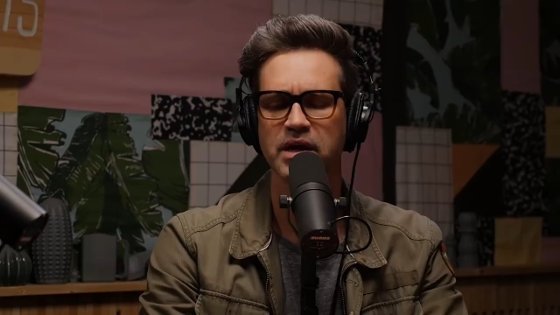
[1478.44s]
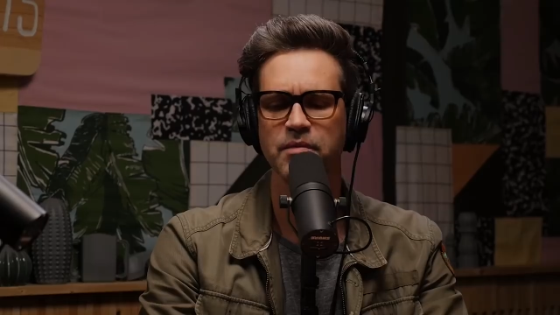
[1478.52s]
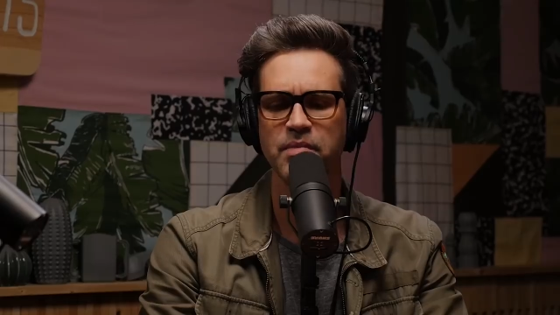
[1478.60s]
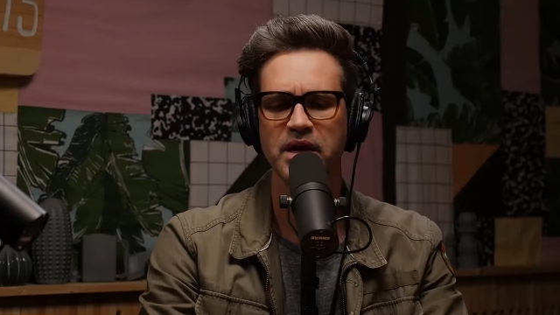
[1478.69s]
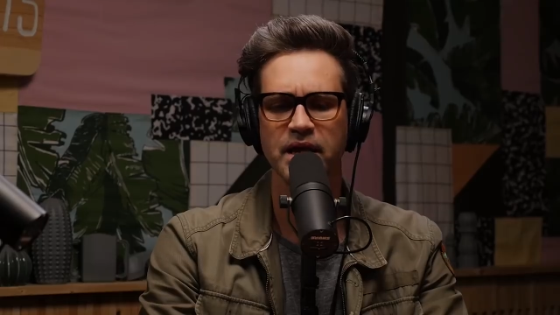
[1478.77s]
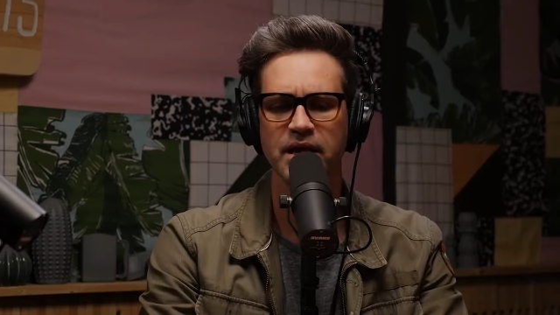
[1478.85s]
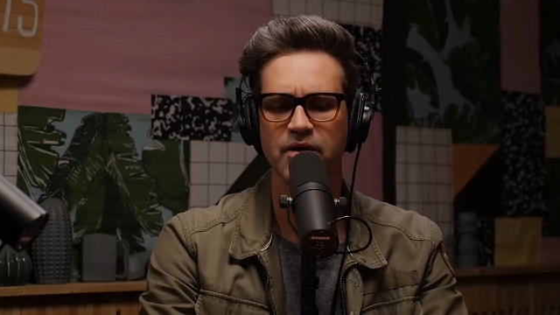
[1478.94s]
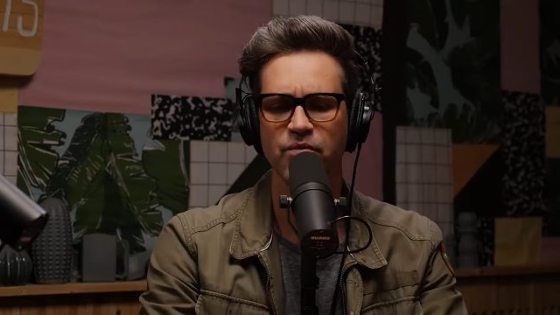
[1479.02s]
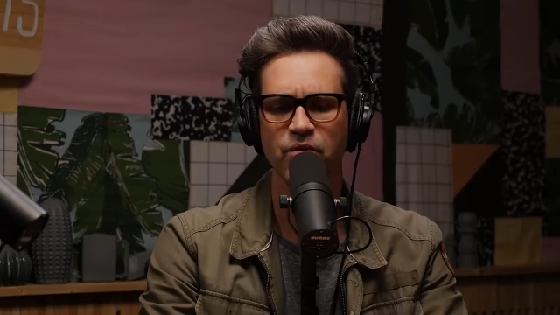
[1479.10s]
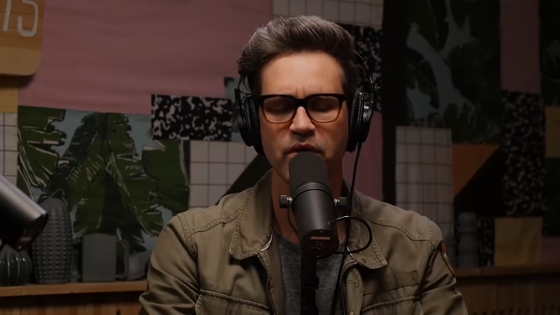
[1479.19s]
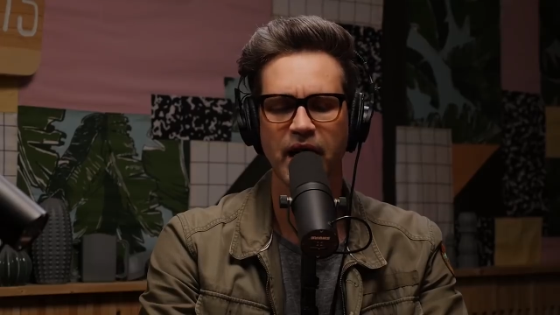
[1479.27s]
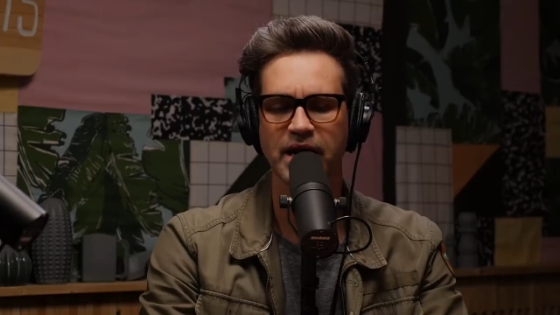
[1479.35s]
it could be any,
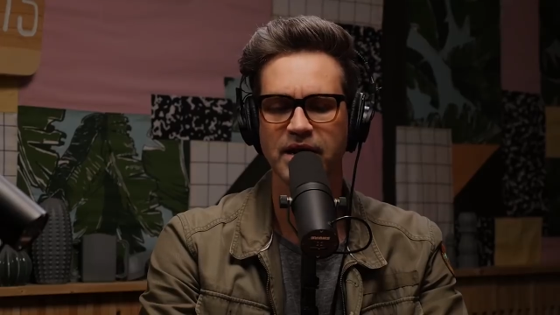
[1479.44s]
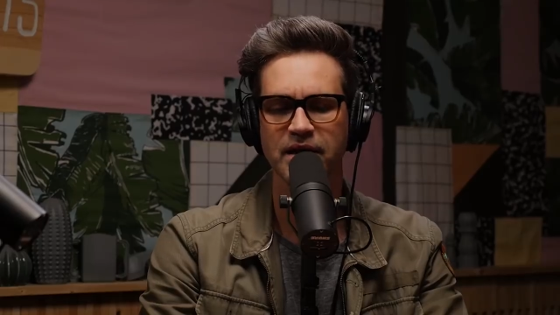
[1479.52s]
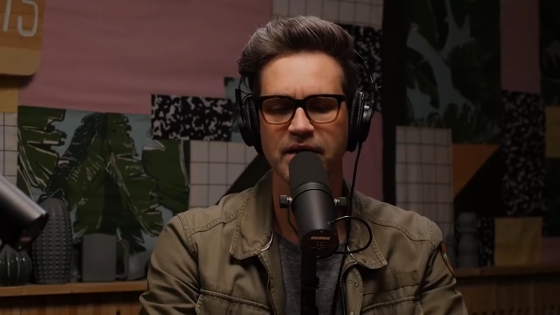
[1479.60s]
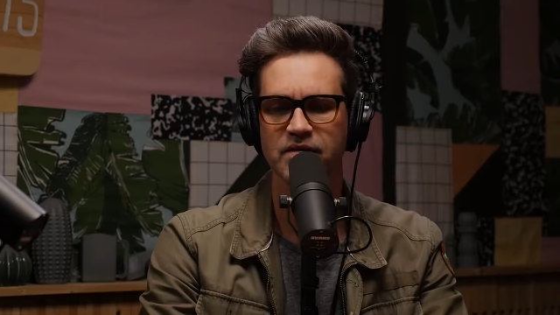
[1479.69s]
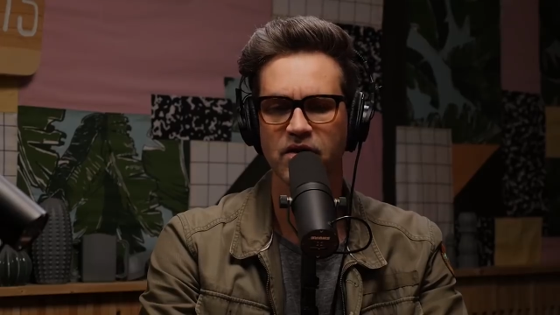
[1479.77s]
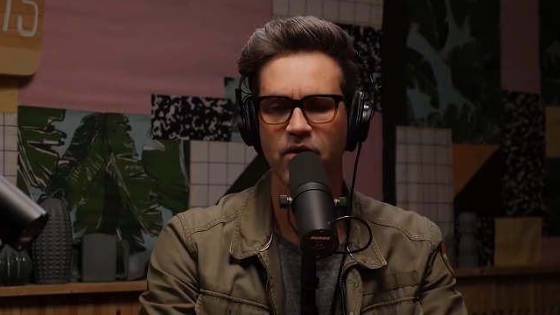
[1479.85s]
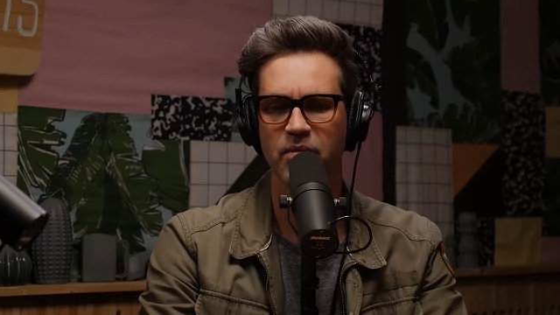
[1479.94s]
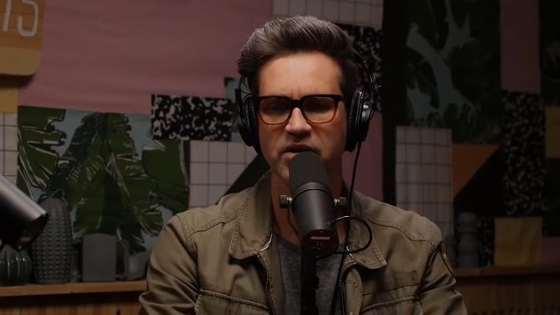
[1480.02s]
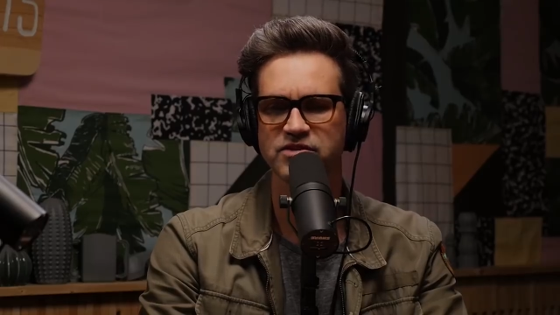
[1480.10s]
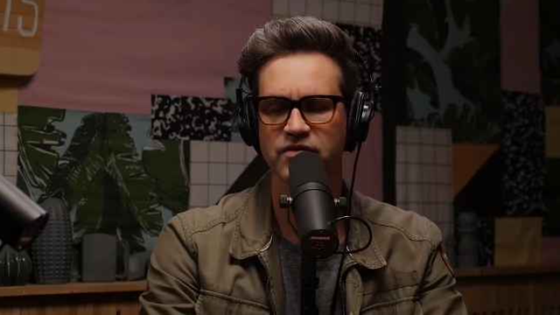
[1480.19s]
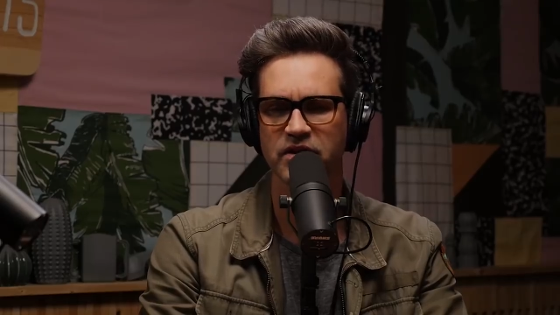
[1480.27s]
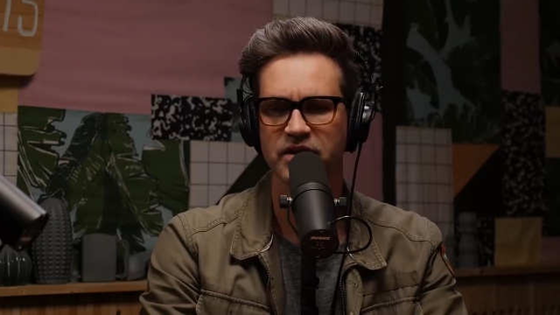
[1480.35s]
I could list a whole
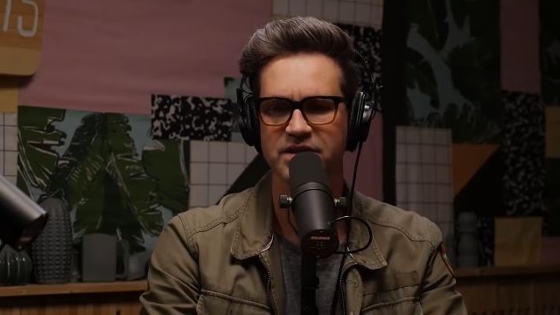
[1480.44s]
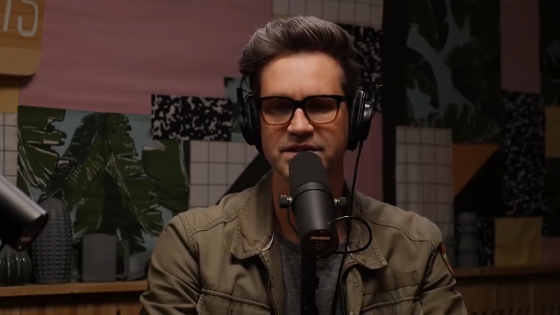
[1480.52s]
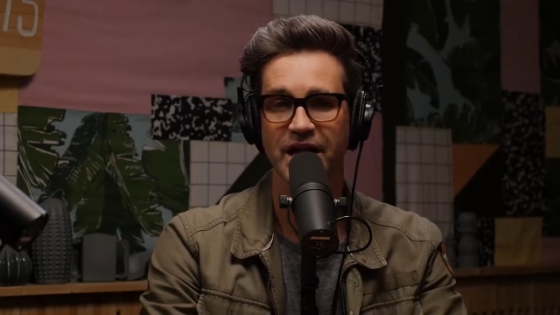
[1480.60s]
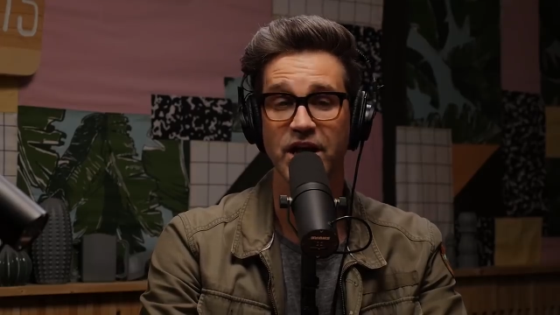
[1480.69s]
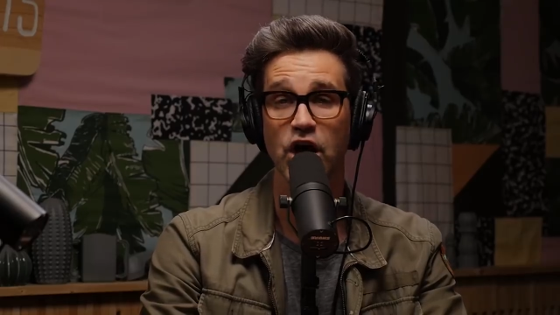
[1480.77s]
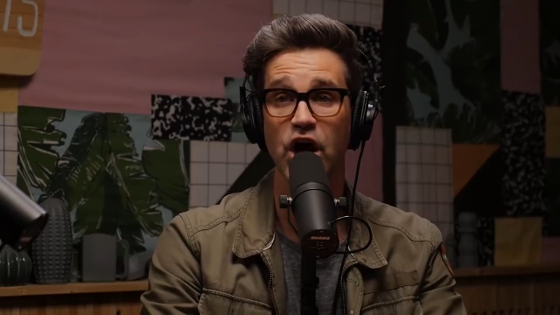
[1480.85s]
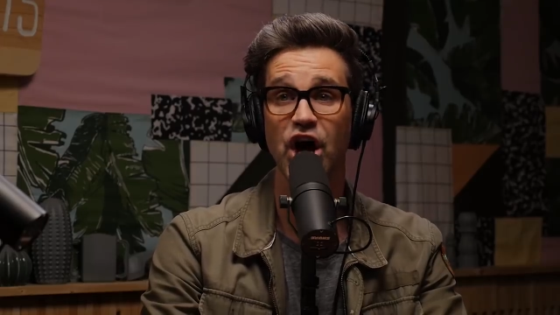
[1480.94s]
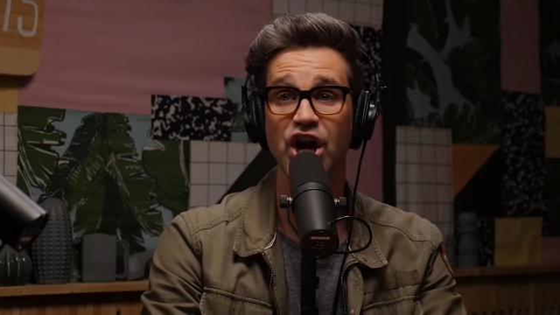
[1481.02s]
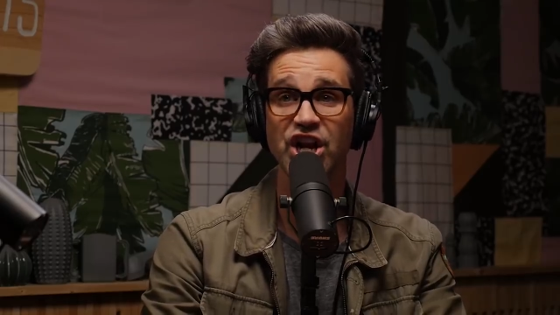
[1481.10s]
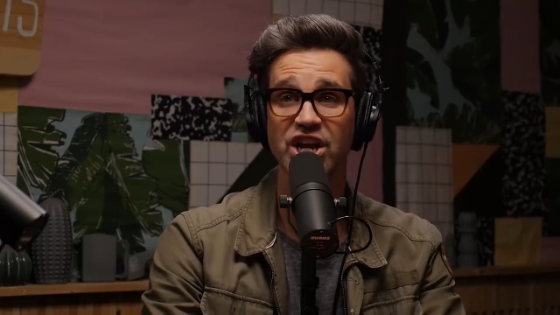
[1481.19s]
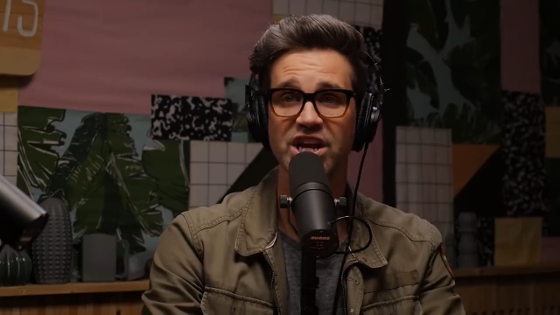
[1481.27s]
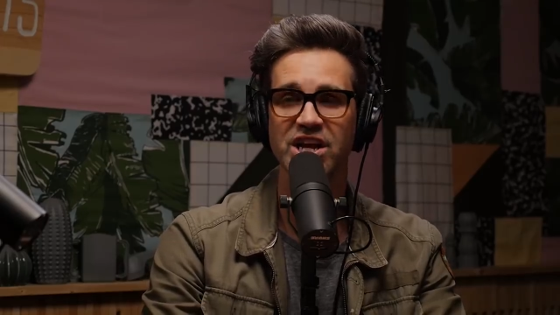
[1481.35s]
bunch of other things like
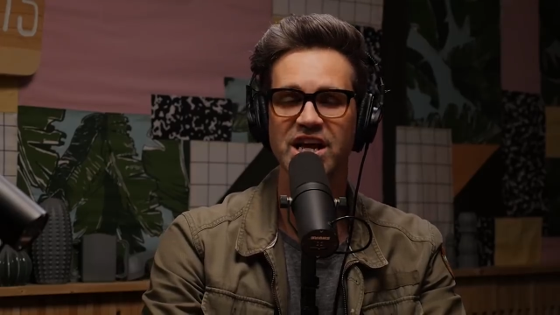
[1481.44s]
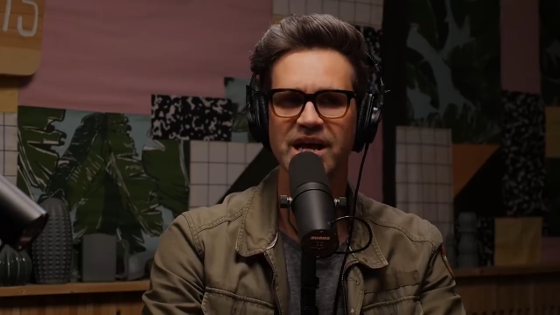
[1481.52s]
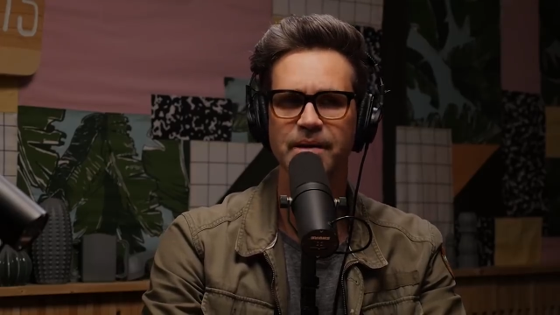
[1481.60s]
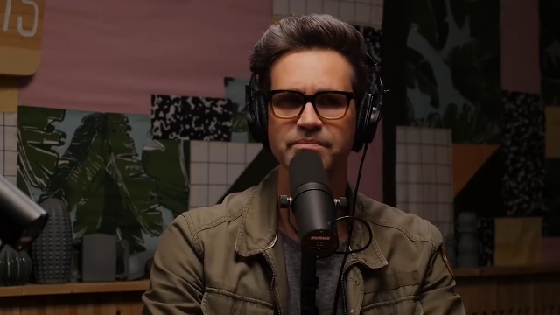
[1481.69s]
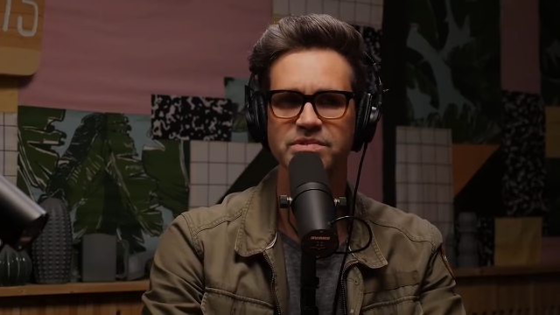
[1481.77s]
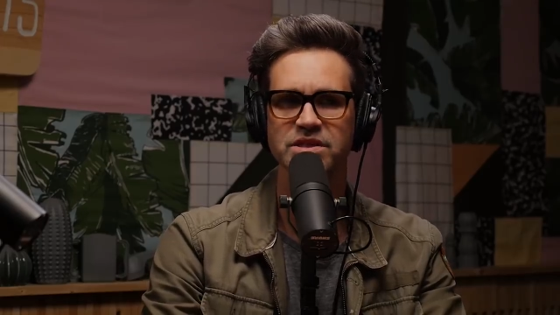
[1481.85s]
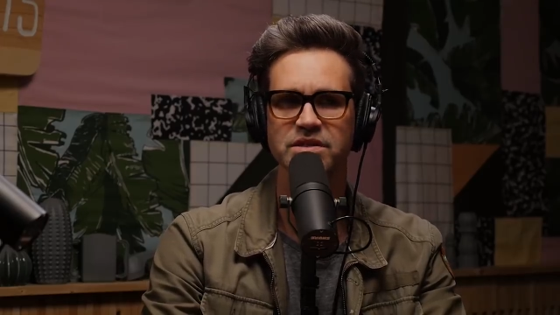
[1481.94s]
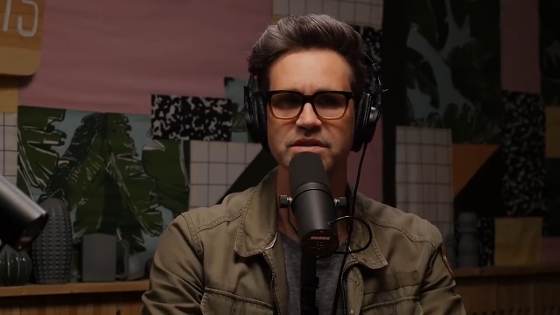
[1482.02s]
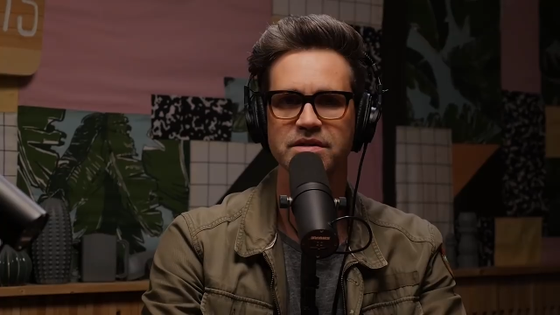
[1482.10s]
unkempt